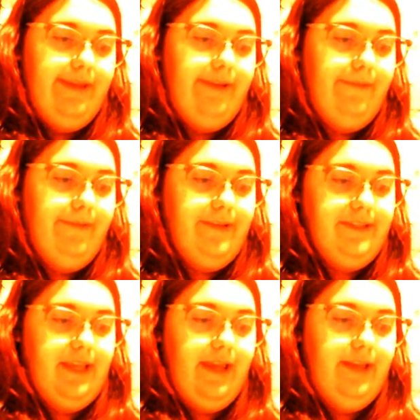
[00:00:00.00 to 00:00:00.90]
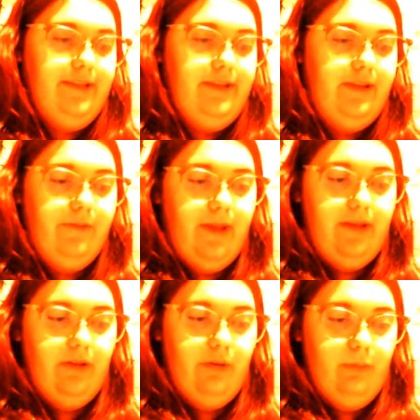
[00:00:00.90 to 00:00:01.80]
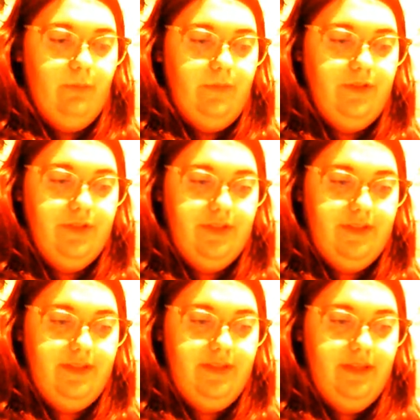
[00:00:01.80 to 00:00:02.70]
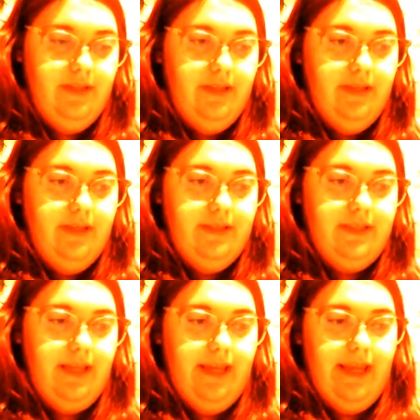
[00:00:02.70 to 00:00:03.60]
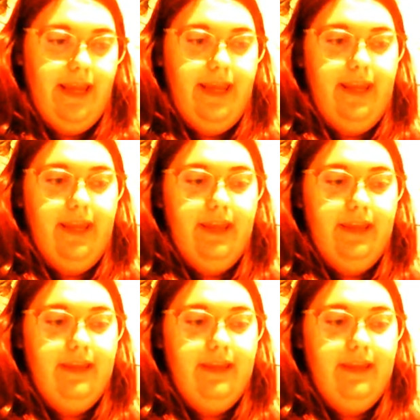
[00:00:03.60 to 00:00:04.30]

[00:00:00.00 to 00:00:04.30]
or designed, you can just say, hey,